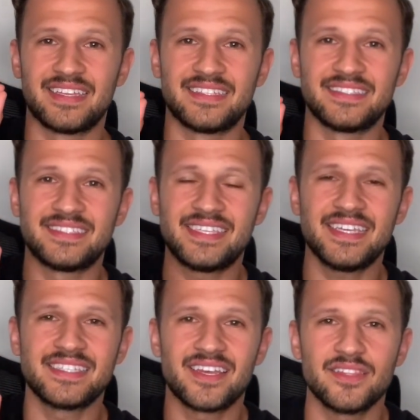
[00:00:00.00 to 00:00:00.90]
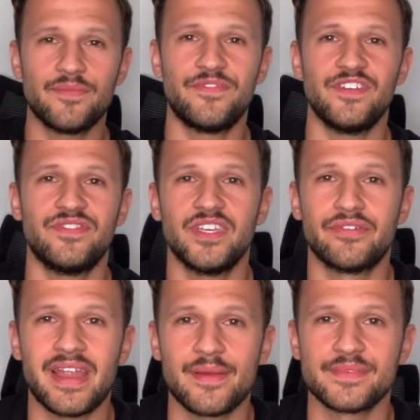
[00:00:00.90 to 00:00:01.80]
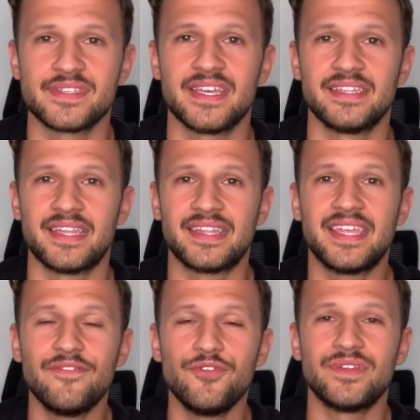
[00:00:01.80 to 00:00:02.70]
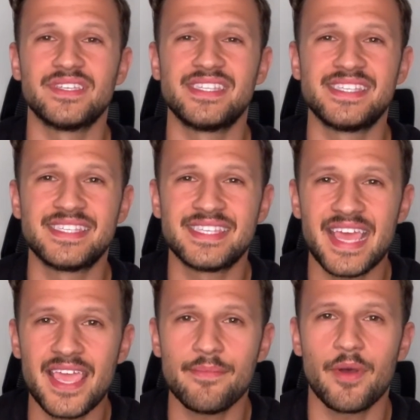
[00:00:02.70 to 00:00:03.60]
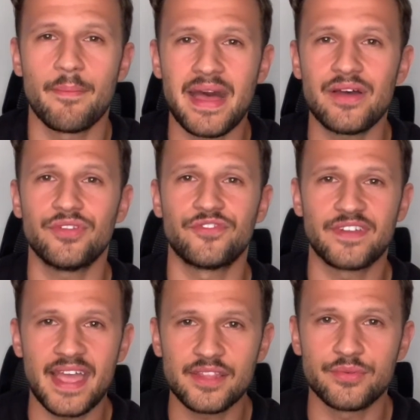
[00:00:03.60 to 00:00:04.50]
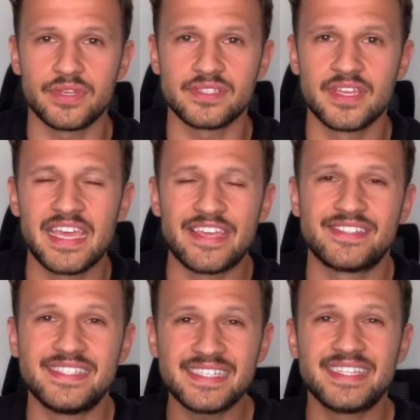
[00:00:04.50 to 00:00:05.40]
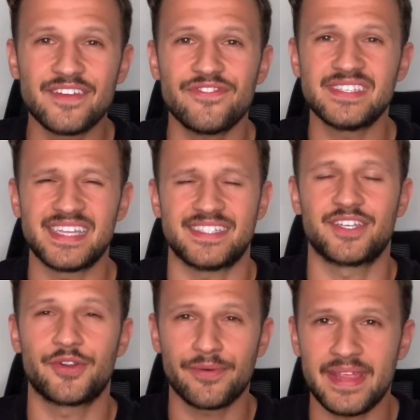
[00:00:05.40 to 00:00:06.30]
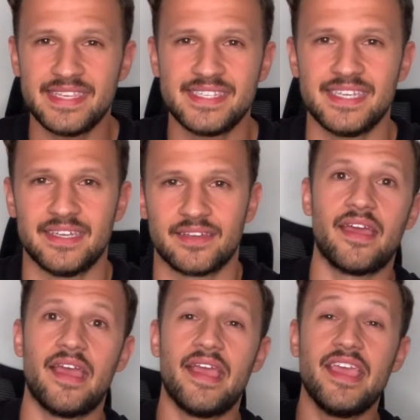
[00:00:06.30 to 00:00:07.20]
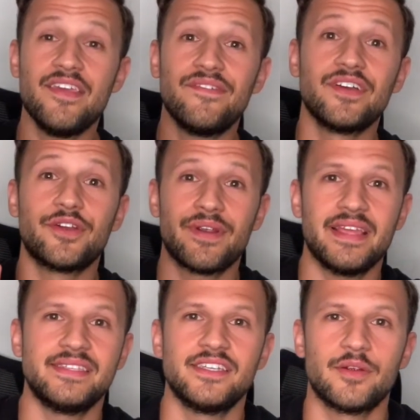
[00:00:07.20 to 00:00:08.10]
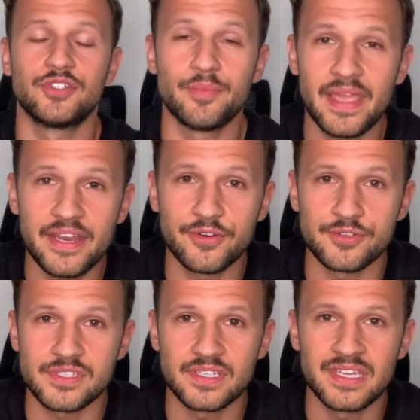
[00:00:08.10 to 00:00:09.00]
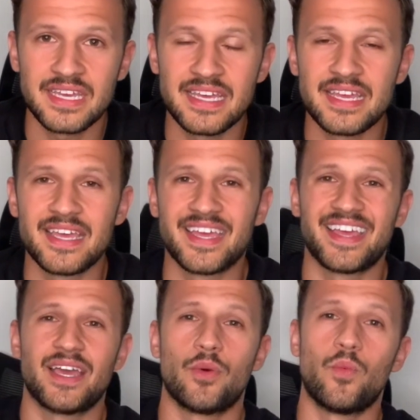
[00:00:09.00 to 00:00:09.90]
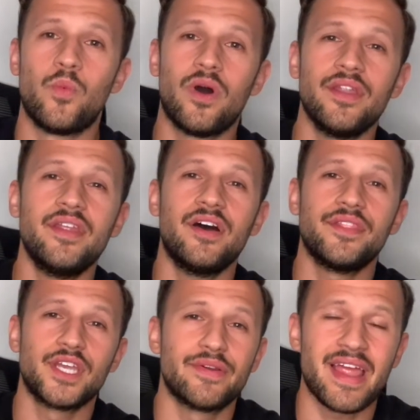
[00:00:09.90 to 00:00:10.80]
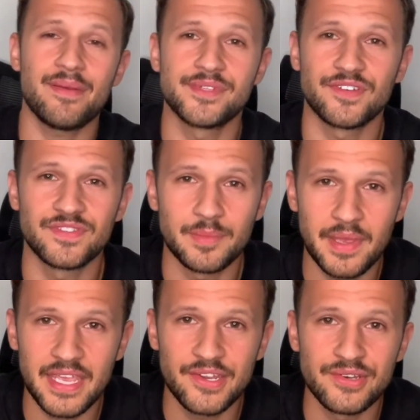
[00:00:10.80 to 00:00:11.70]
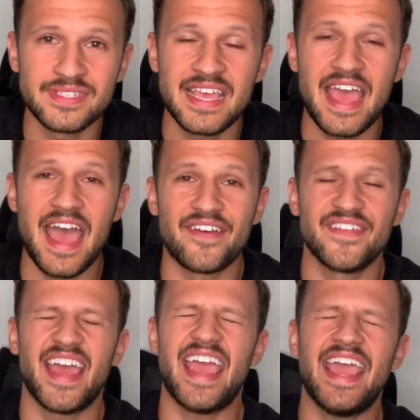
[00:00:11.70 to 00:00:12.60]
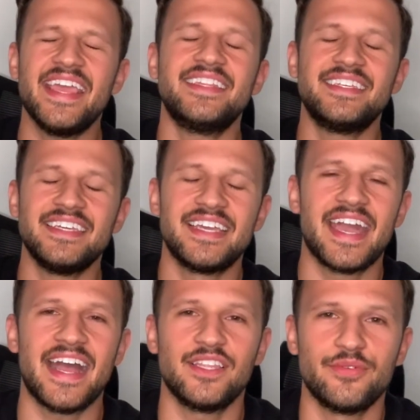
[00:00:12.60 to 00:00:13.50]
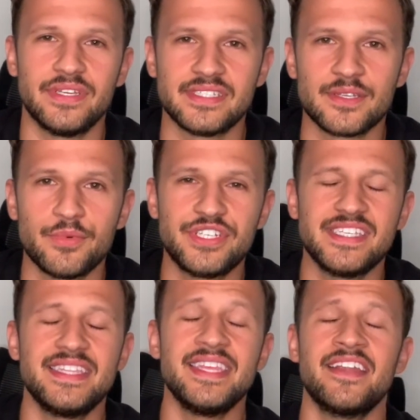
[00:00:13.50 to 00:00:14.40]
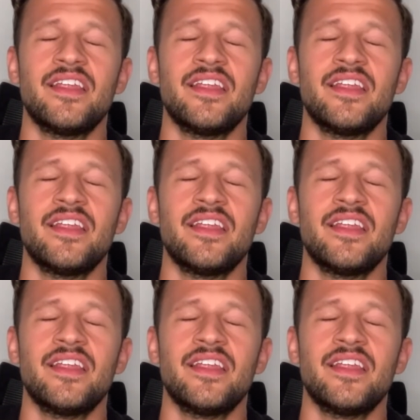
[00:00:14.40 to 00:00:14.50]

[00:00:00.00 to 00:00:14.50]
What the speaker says: 650 grams that give you the same amount of calories. You see the difference? That's crazy. Even crazier, tomatoes. 100 grams of tomatoes have 18 calories, which is nearly